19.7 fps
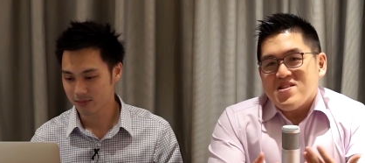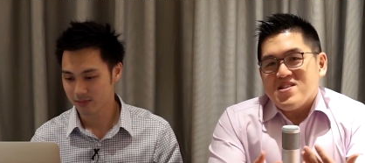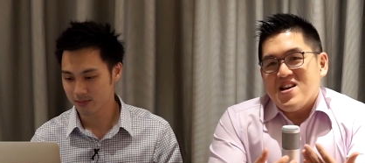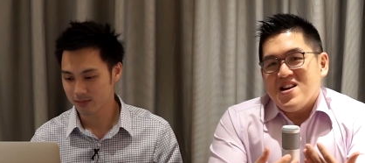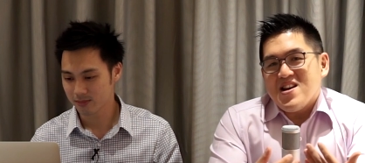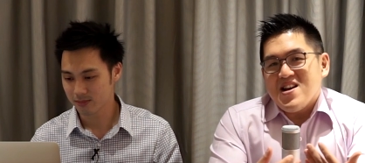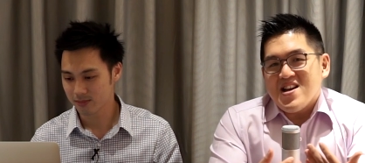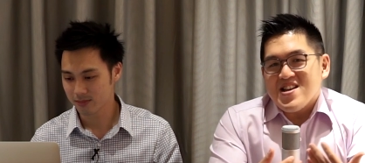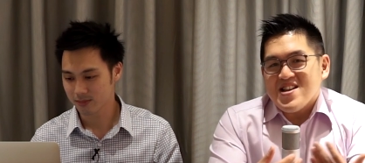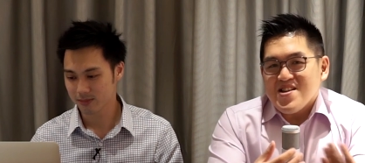
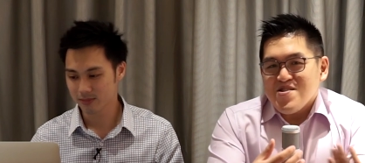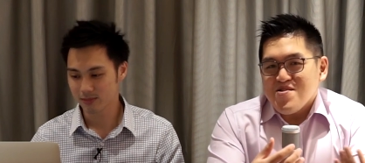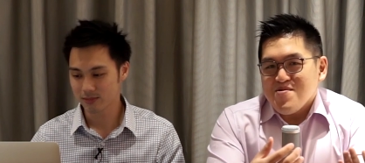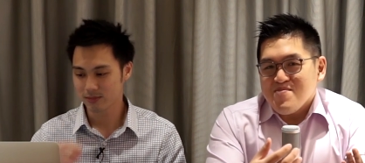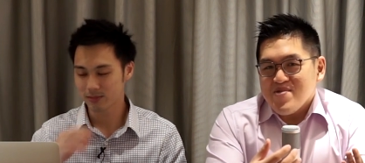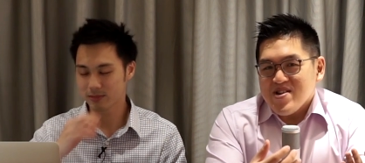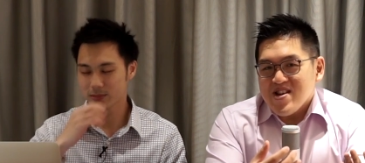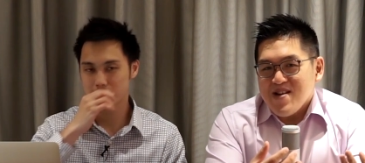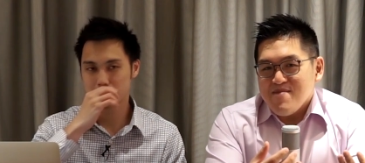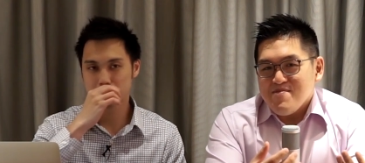Speaker 1: yeah, I
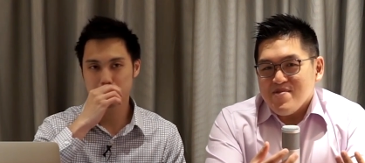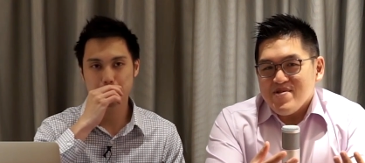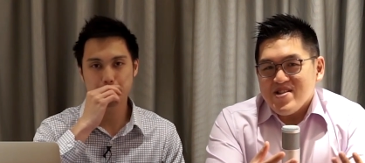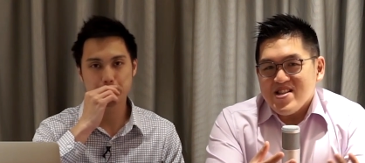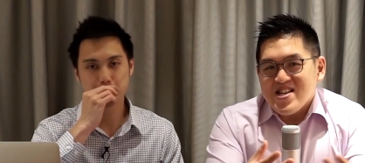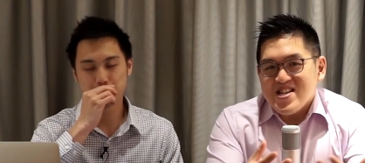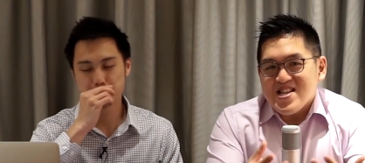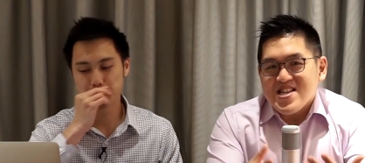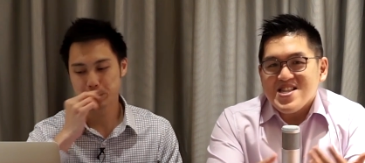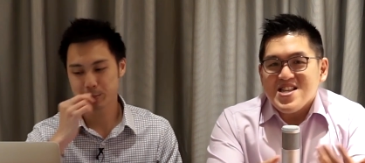cannot become
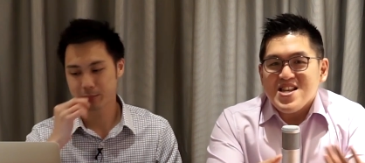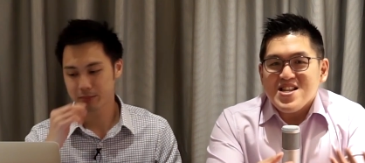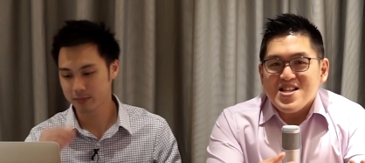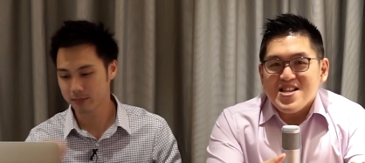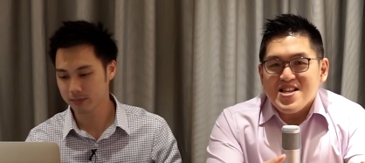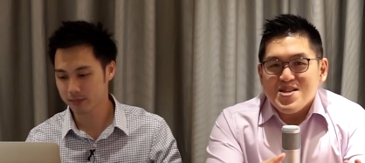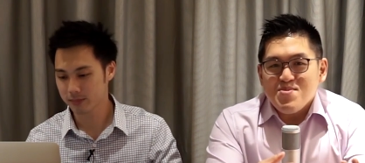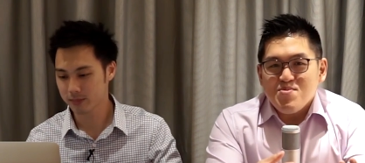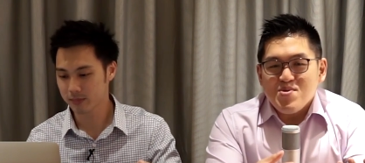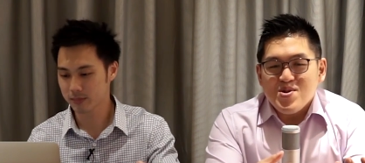a data
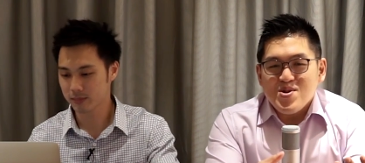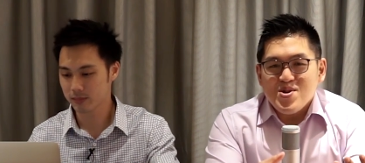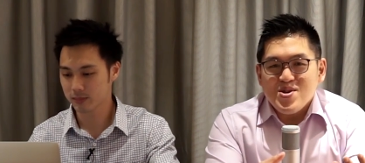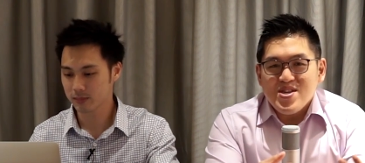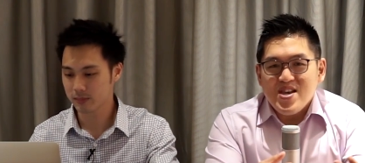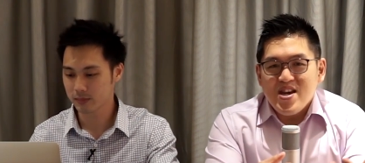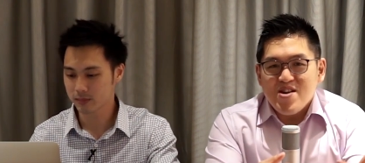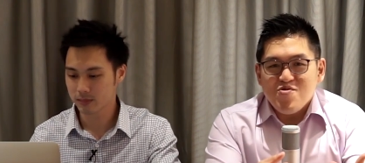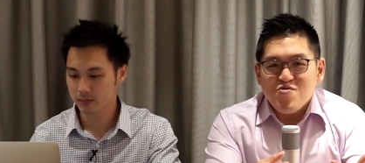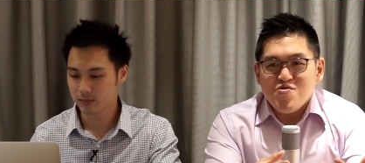scientist
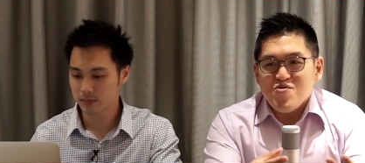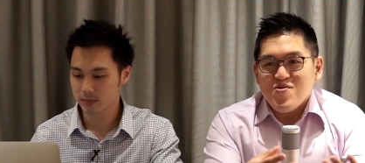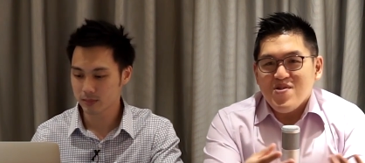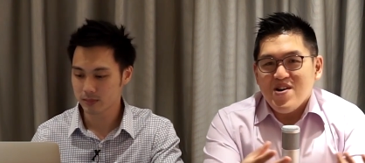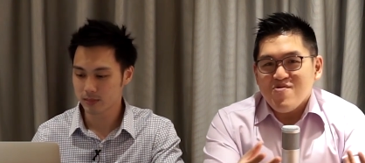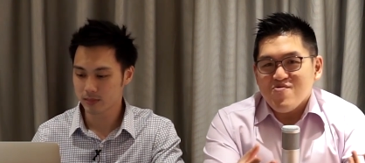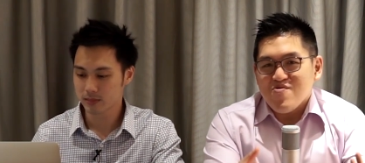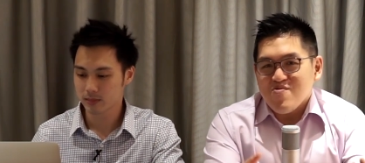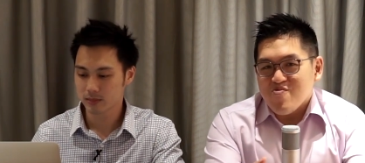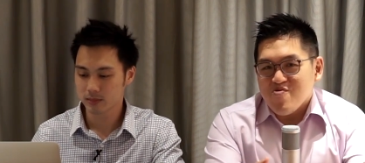because I don't
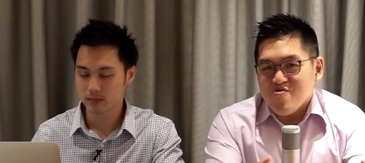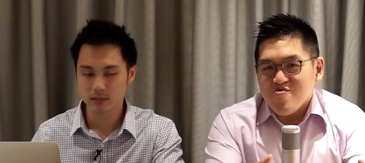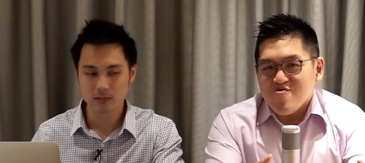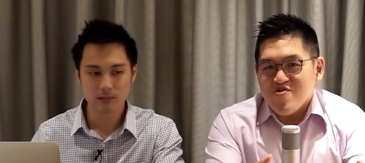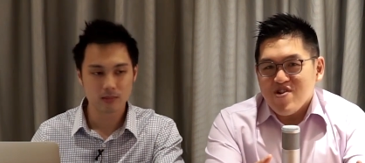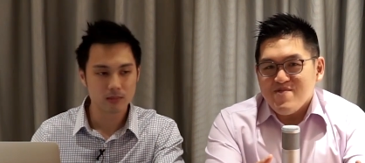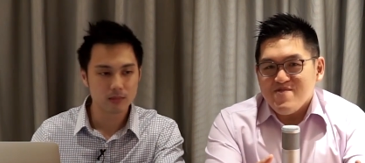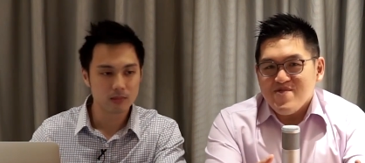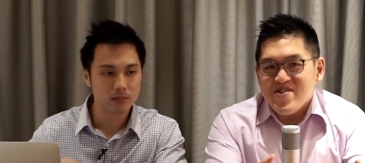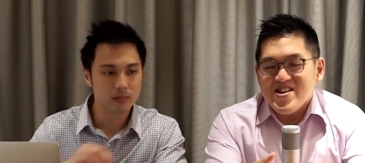know how to
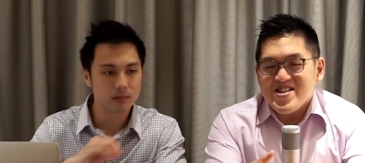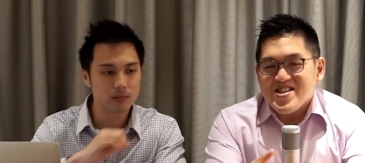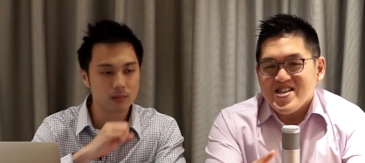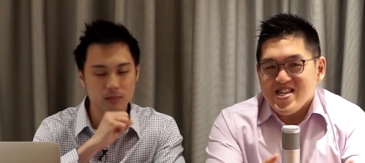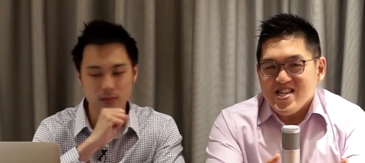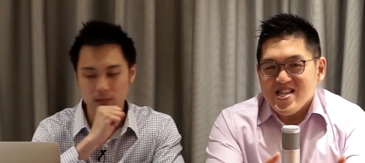program, right?